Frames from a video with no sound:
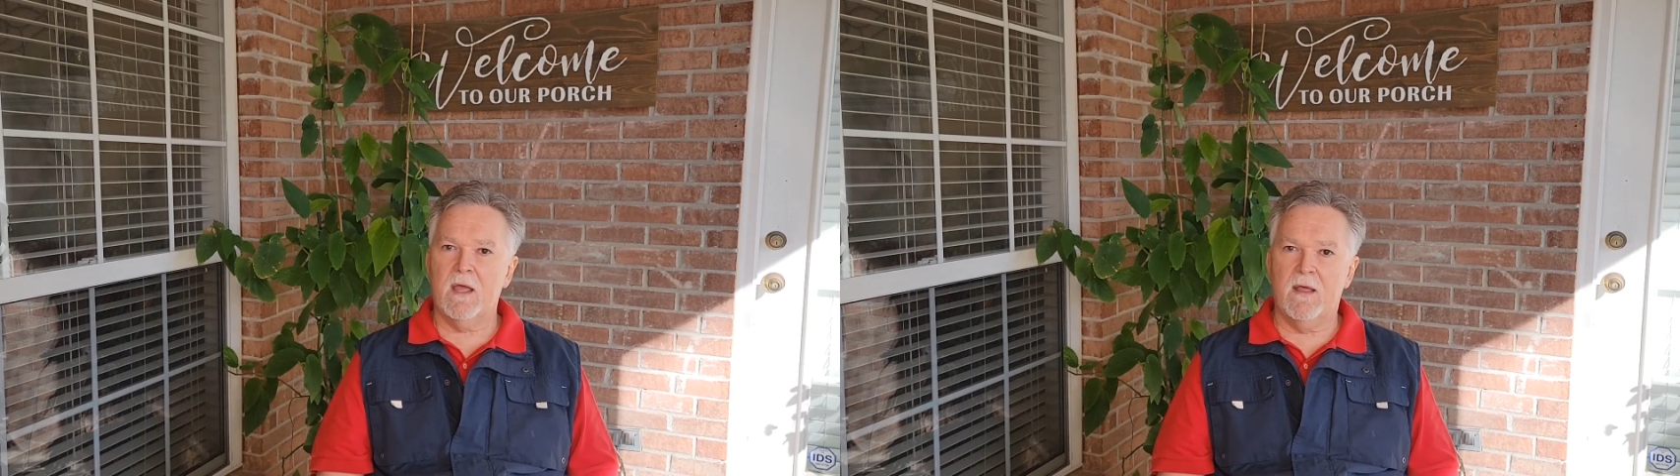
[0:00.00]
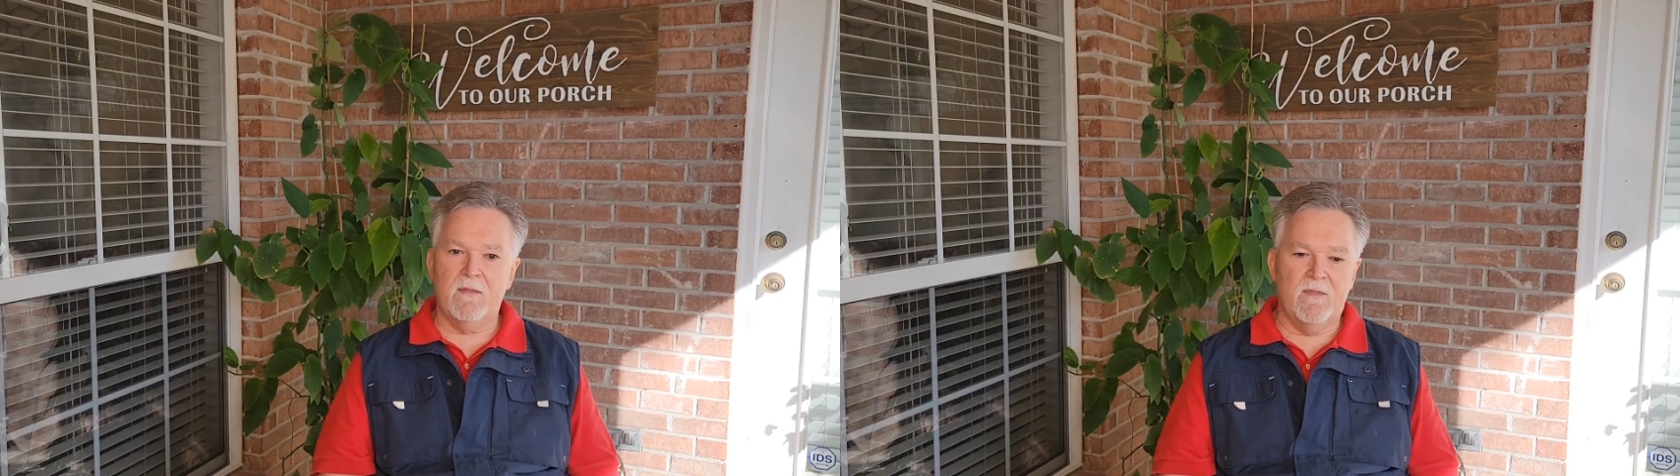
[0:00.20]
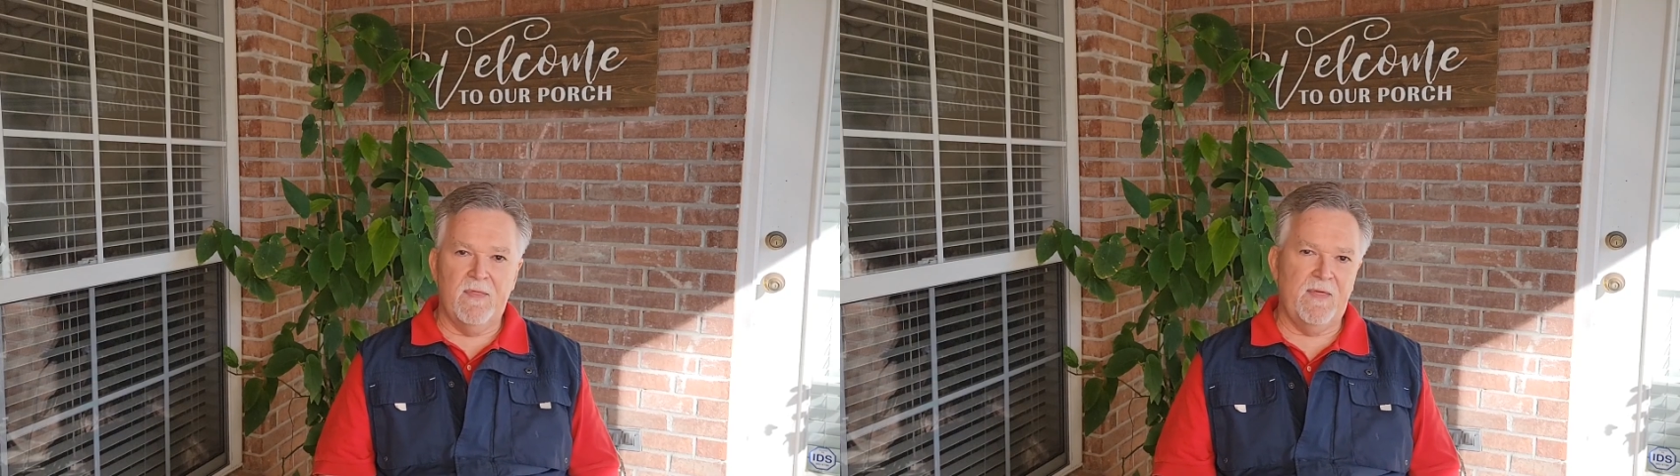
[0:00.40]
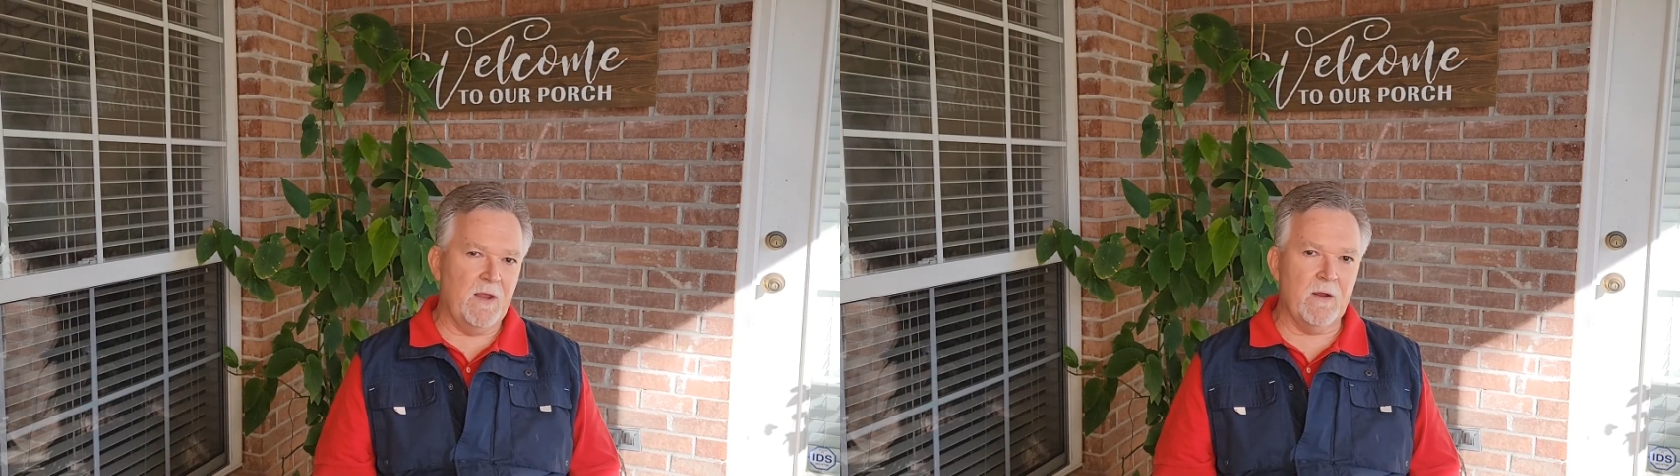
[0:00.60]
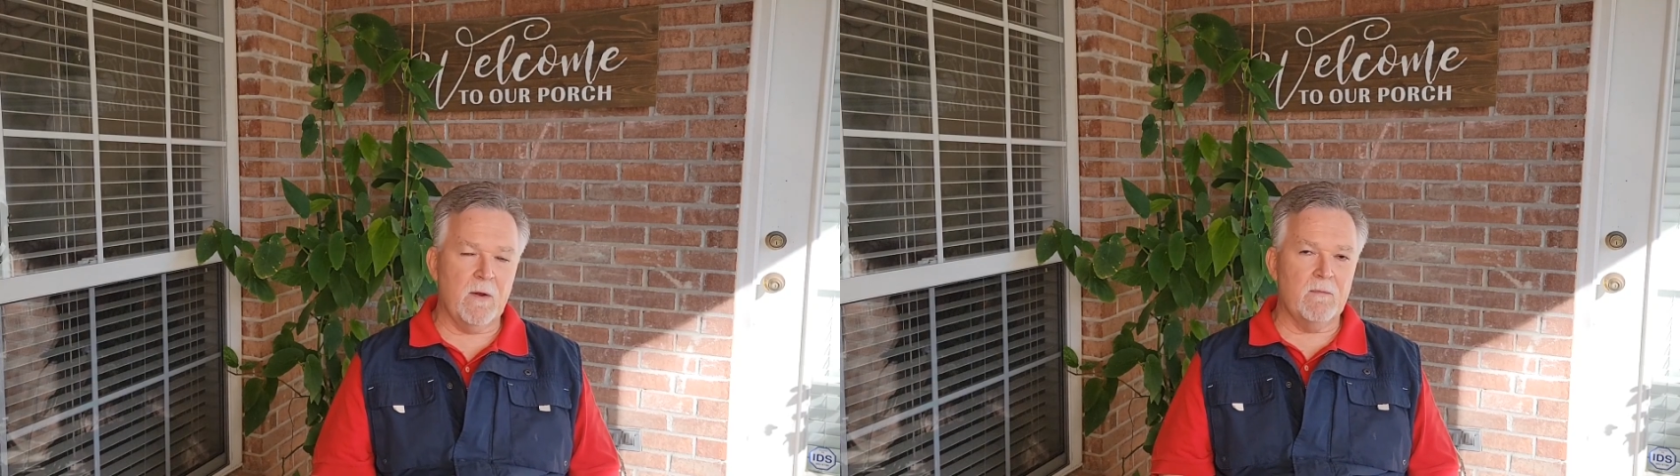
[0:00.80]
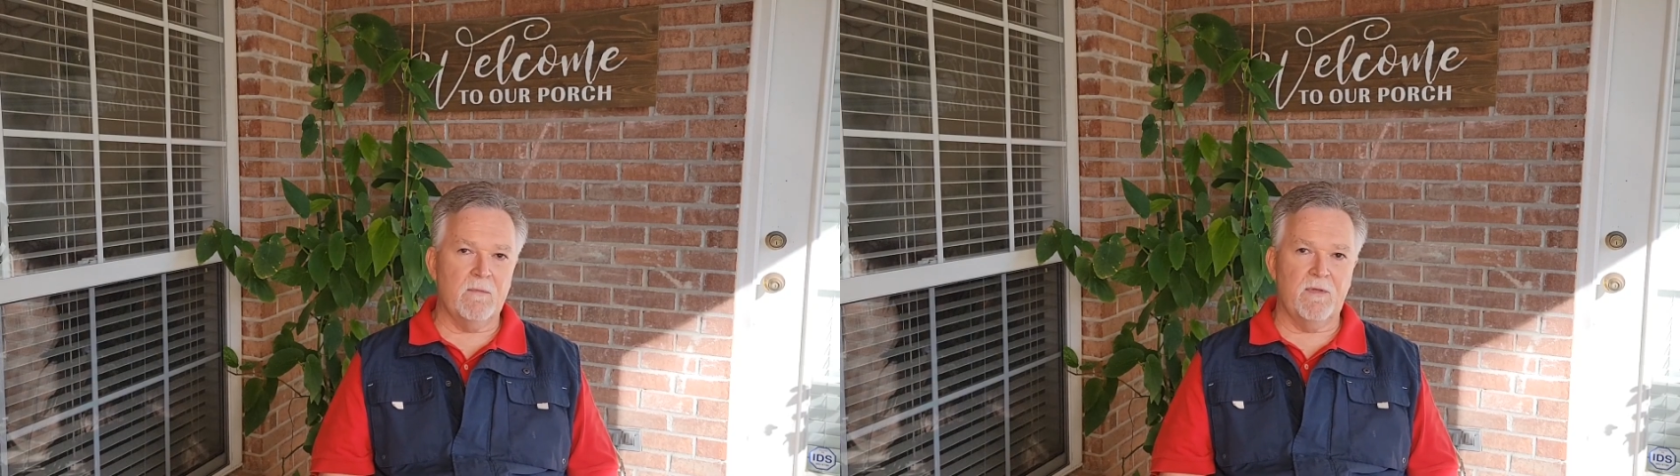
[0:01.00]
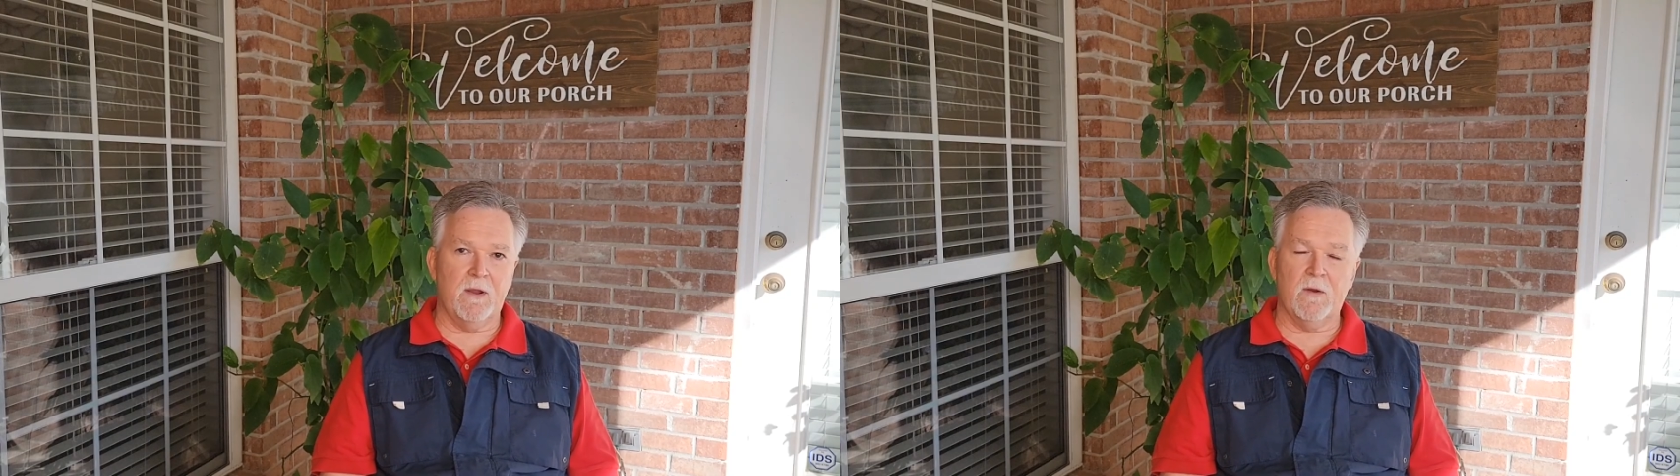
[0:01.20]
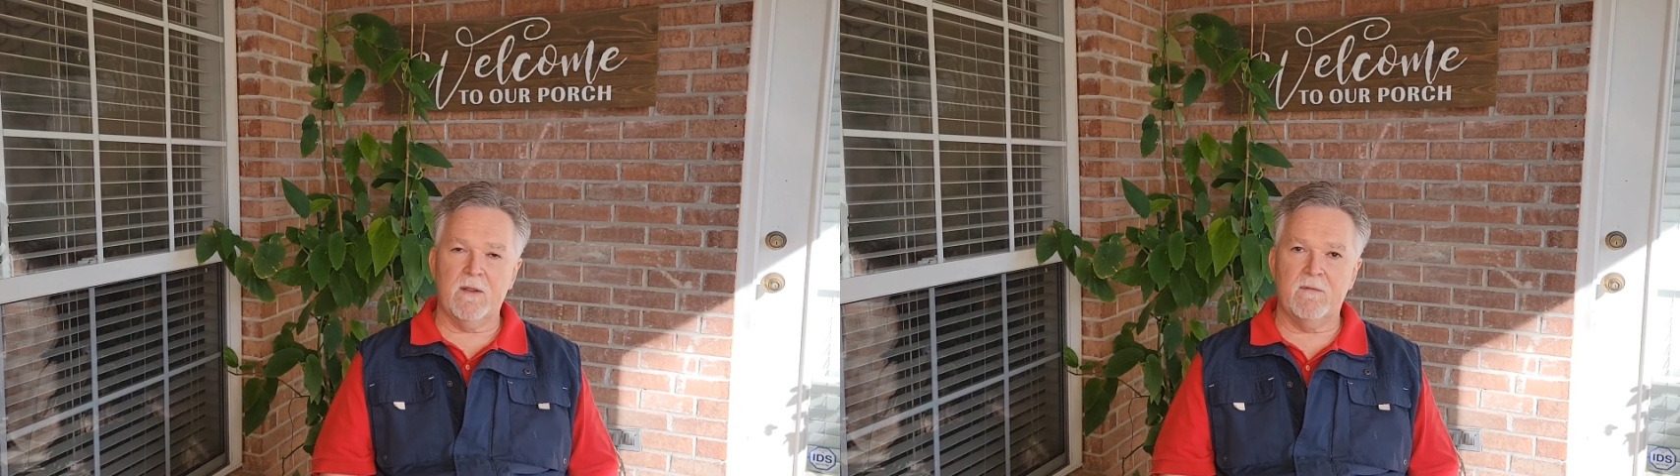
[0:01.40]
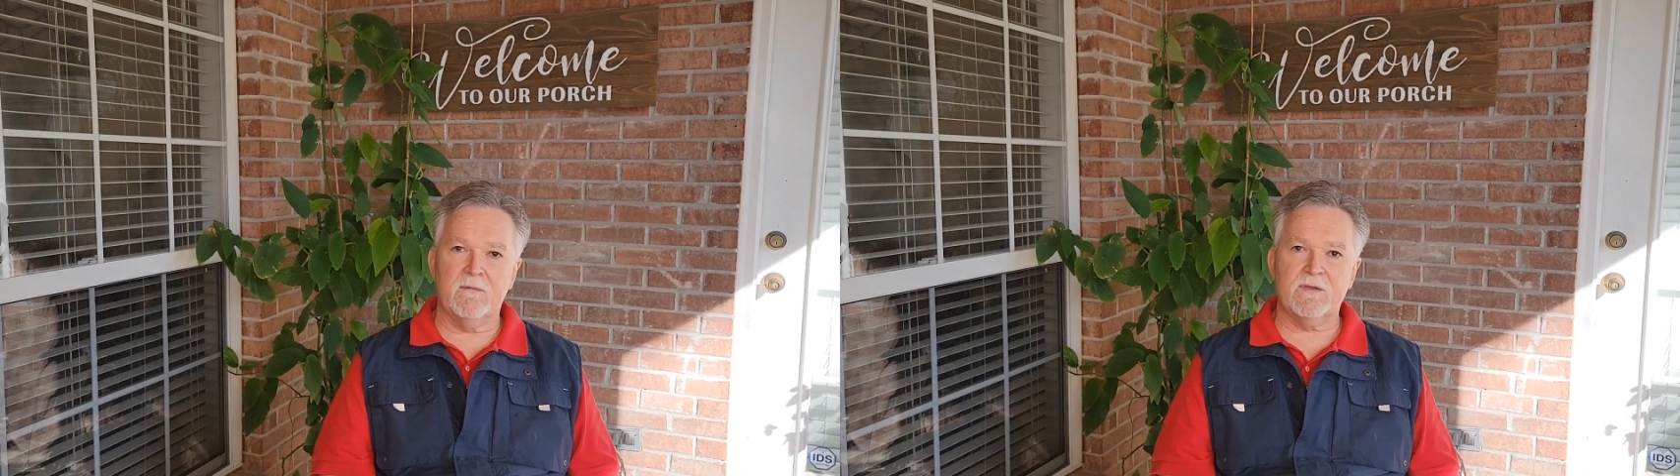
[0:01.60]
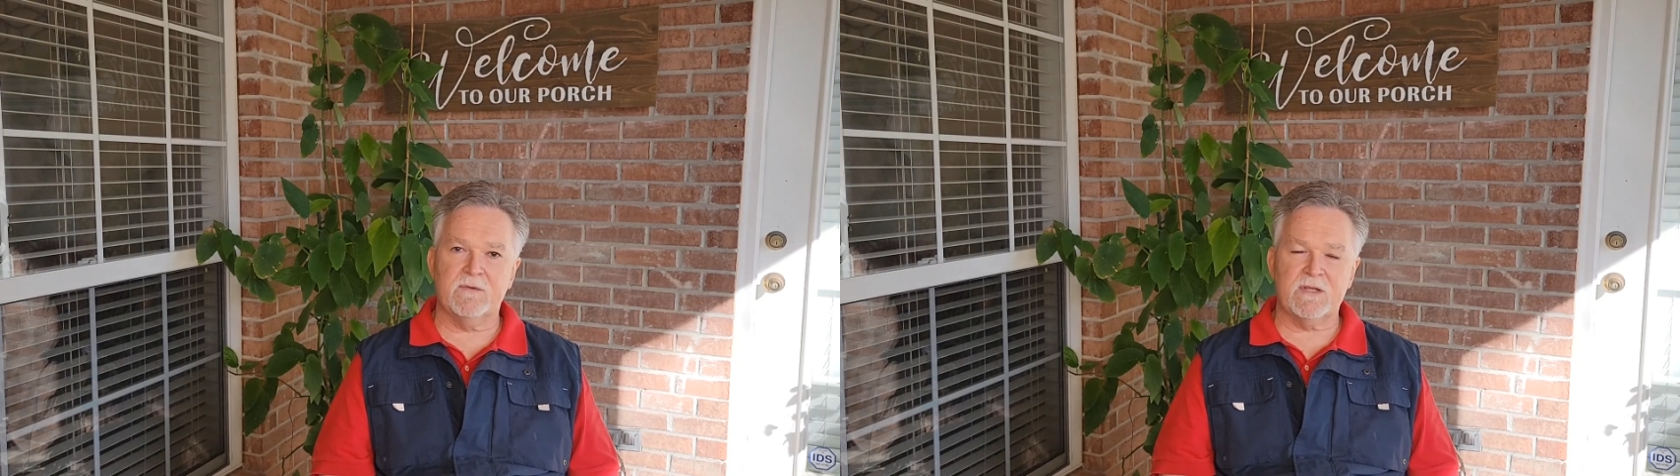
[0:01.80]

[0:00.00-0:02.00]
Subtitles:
And there in